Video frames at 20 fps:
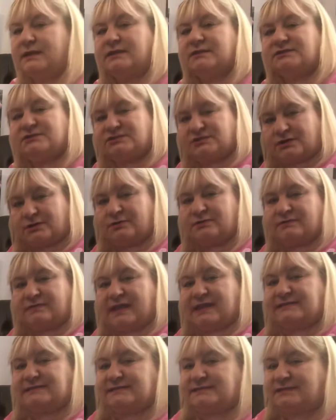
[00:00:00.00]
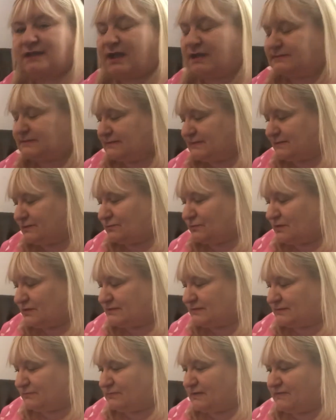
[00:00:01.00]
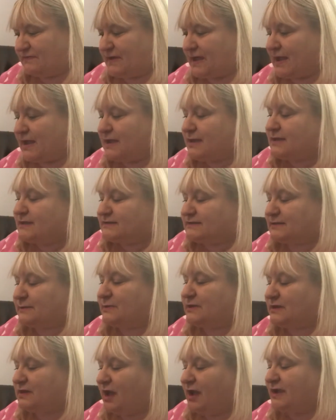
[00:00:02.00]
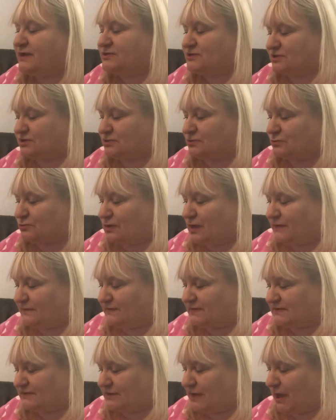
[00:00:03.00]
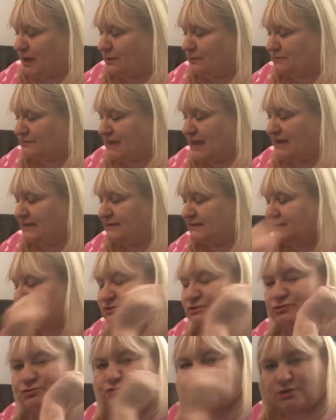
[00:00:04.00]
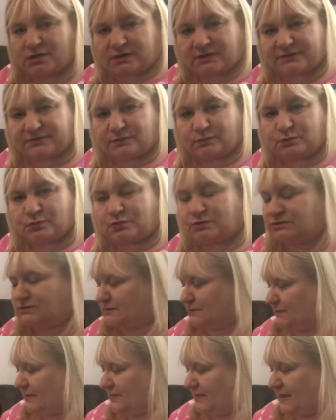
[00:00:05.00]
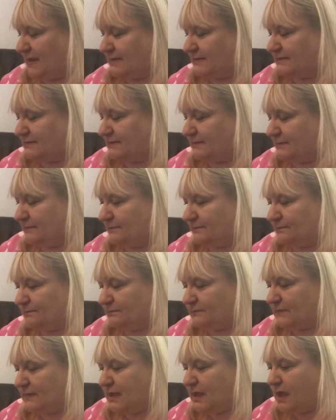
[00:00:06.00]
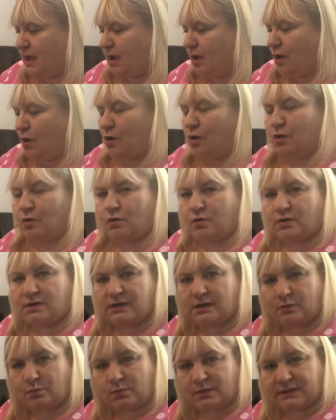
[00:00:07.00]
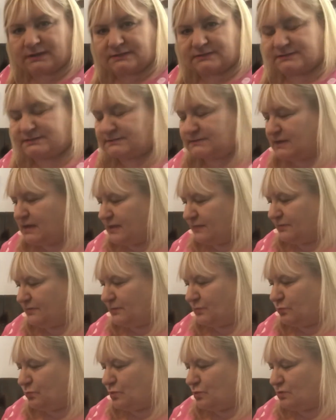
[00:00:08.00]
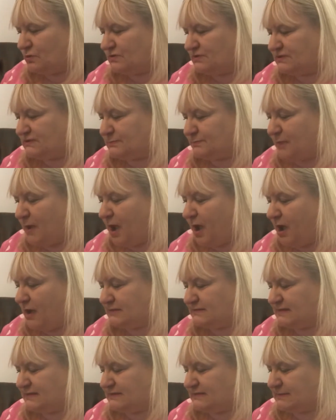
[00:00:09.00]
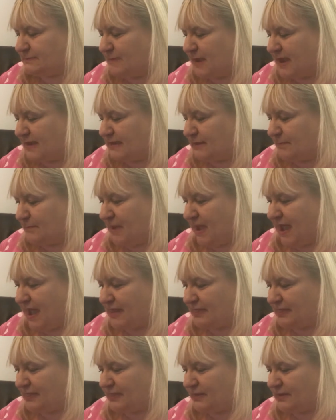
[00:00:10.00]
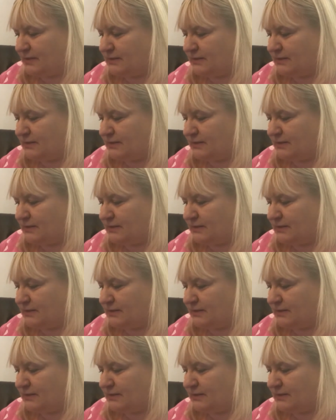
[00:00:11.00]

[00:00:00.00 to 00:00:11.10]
Soon they decided to cross the river, so Elijah took off his coat and he struck the water with it. All at once, the waters parted to make a path.